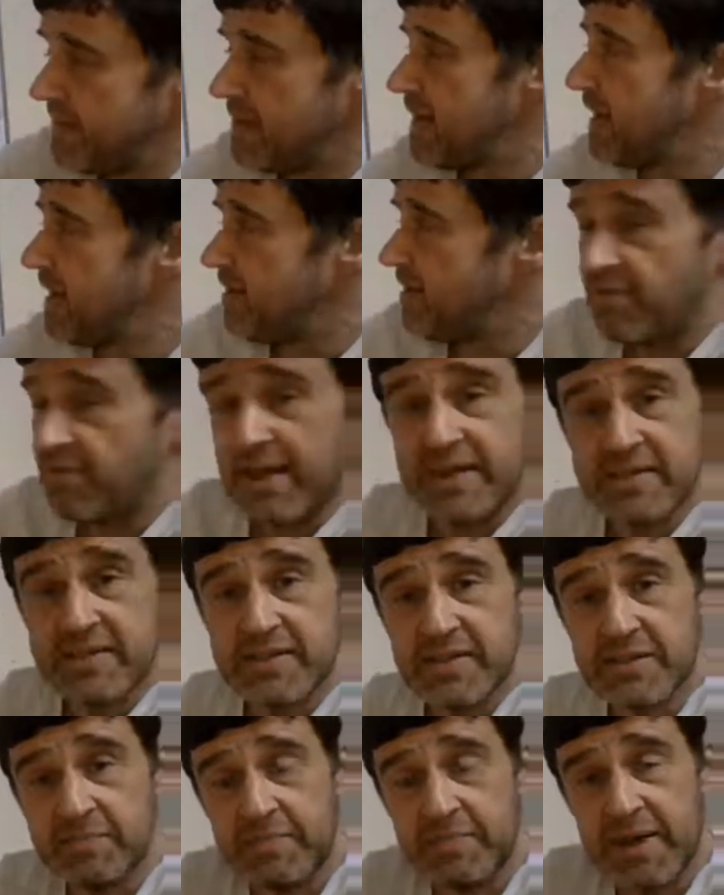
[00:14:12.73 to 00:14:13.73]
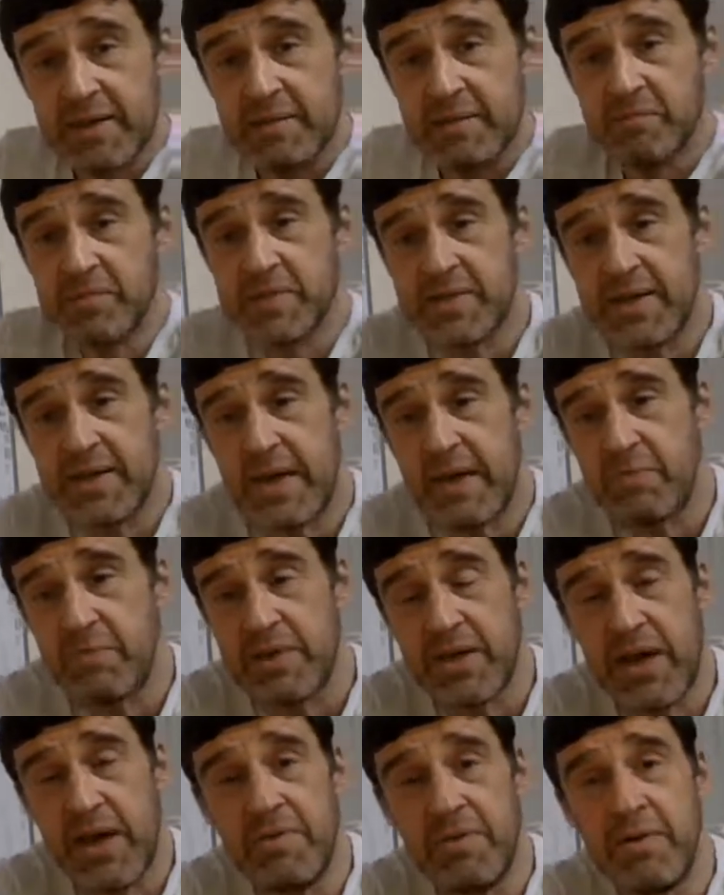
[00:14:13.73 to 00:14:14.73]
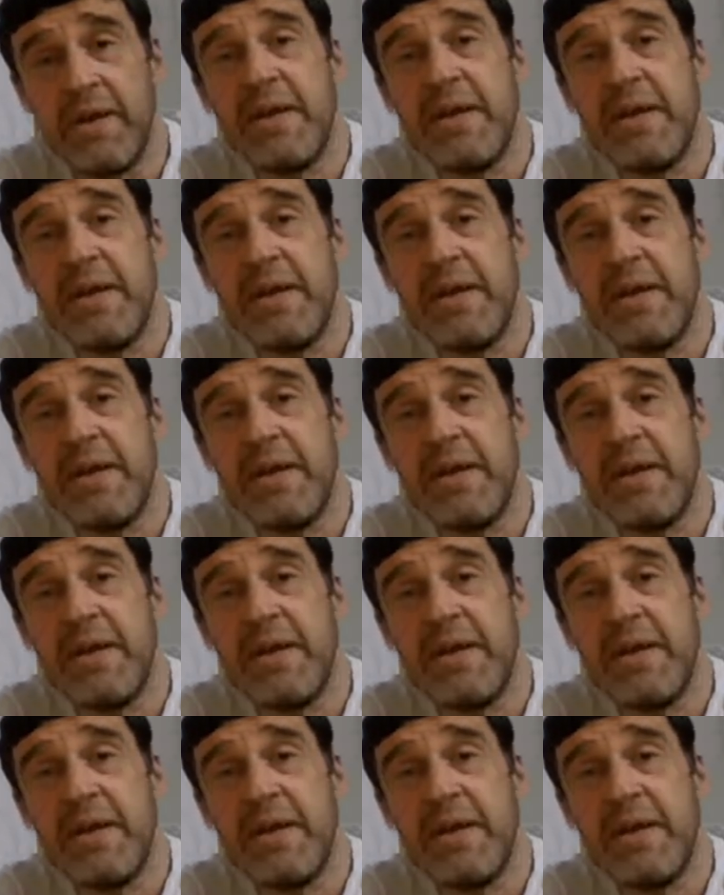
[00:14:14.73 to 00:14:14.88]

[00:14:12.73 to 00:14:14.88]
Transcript: I'll erase this bit, and we'll see how we go.